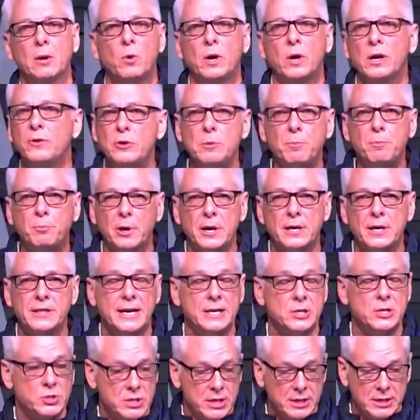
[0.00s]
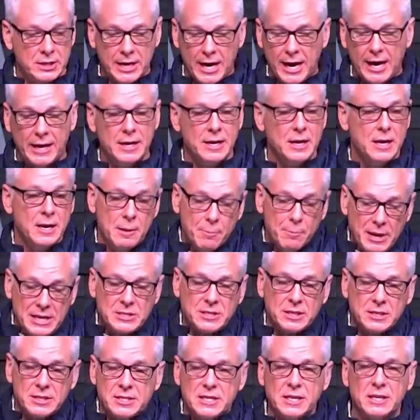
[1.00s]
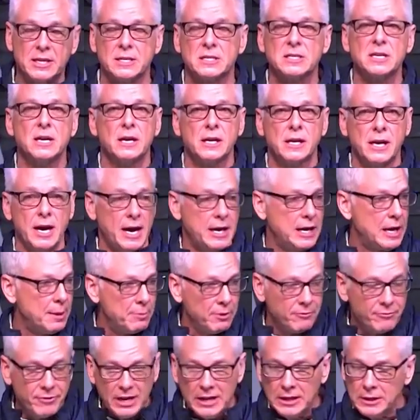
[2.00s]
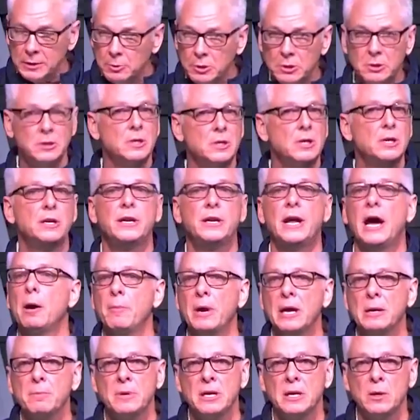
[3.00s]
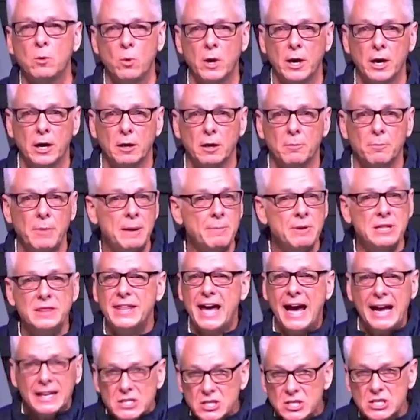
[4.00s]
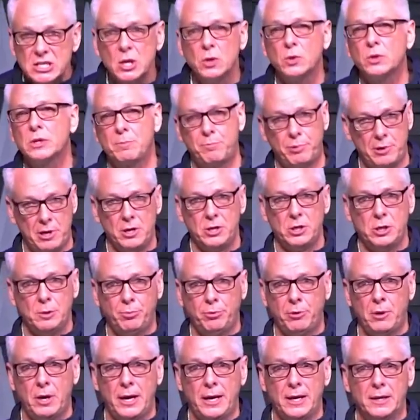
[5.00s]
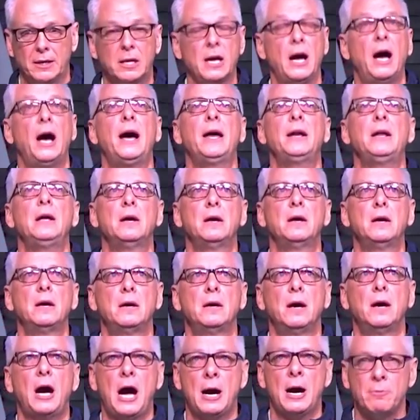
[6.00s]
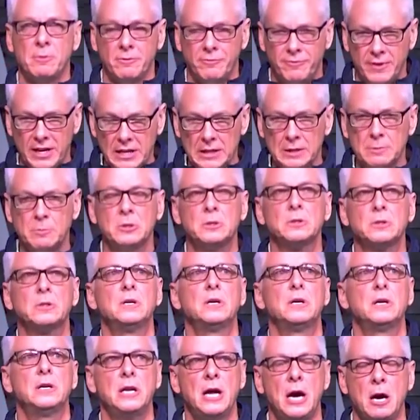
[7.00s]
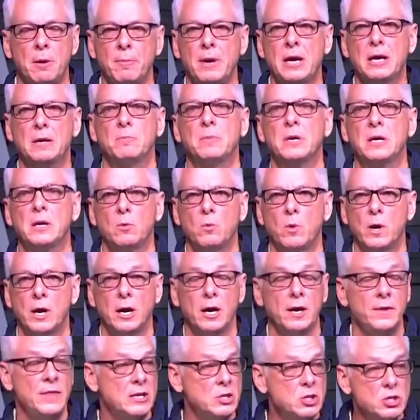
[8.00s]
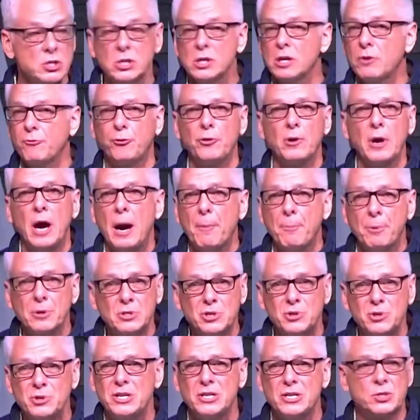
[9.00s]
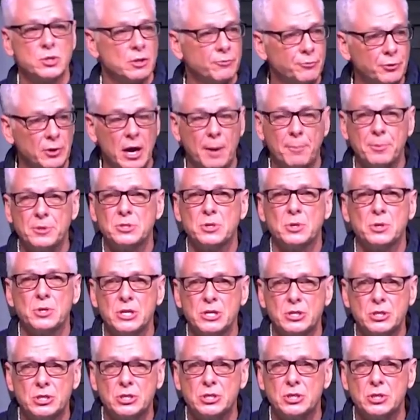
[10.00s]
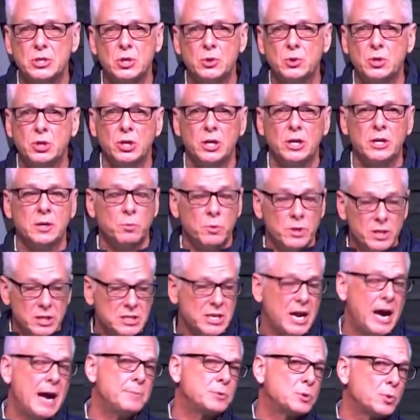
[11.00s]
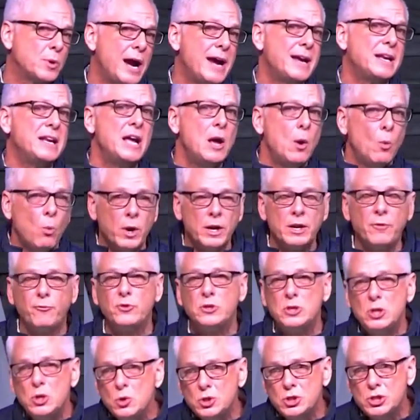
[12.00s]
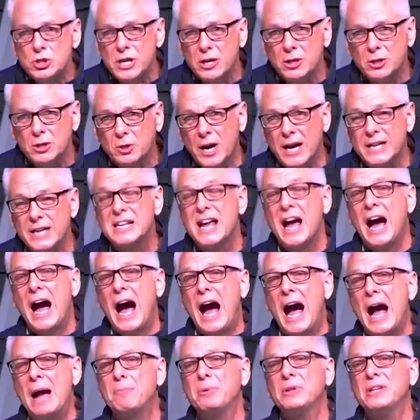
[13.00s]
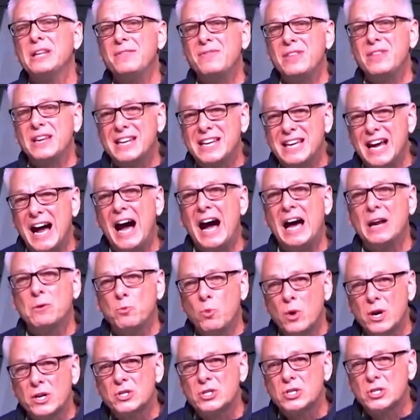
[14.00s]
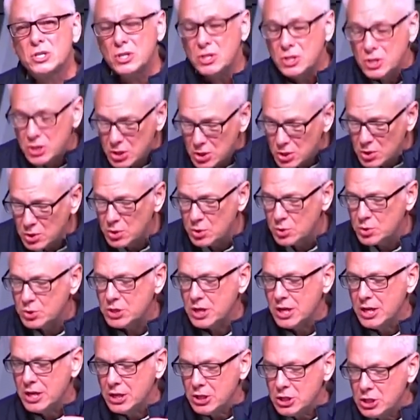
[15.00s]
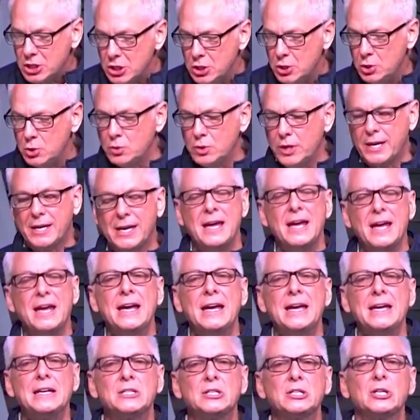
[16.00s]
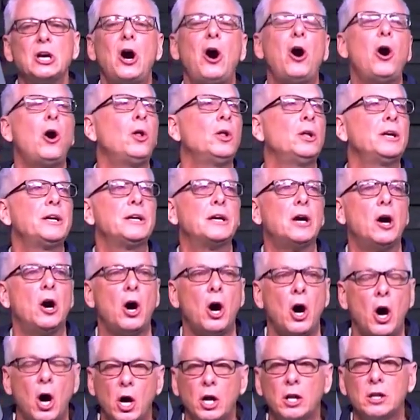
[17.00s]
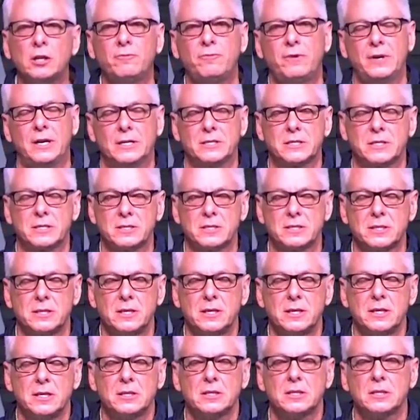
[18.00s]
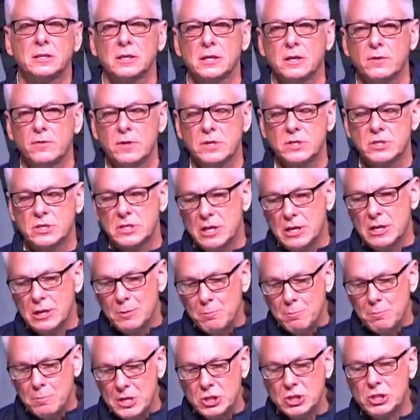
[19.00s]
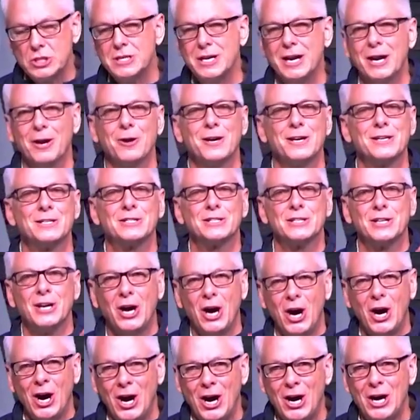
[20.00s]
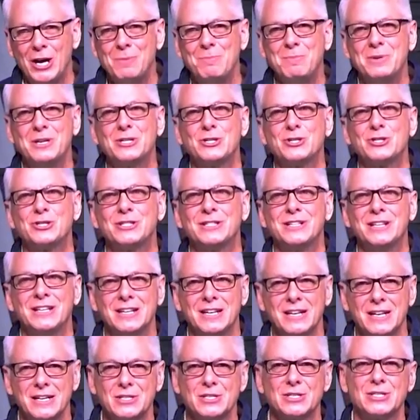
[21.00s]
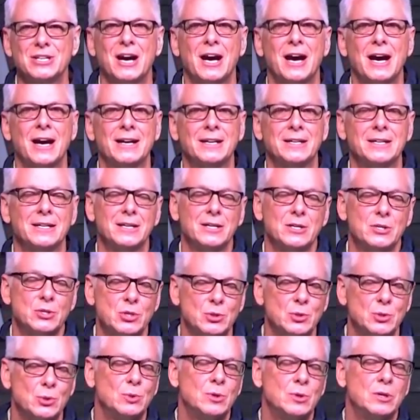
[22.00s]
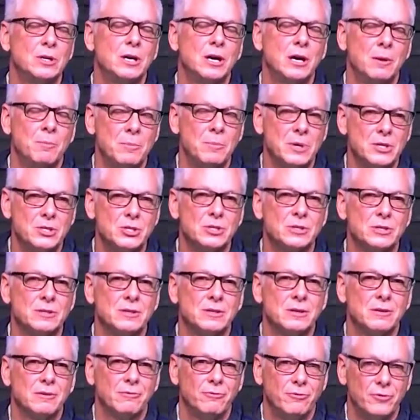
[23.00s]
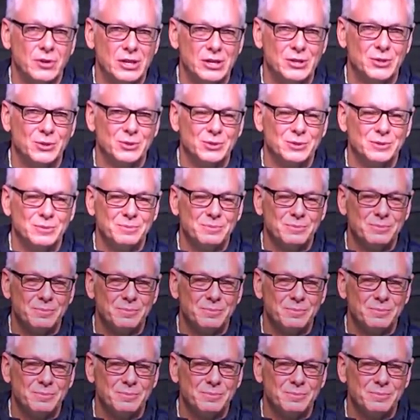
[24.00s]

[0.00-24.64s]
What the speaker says: What if you prayed that and you said, God, basically said this, God, I'm available, now make me aware. Maybe that's the only prayer you pray. God, I'm available, now make me aware. And then just look for opportunities. Look for opportunities to do good. And when the time's right, what if you shared Christ? I believe that God wants to use you. Like, he's calling all of us to live as missionaries on mission assigned to a mission field.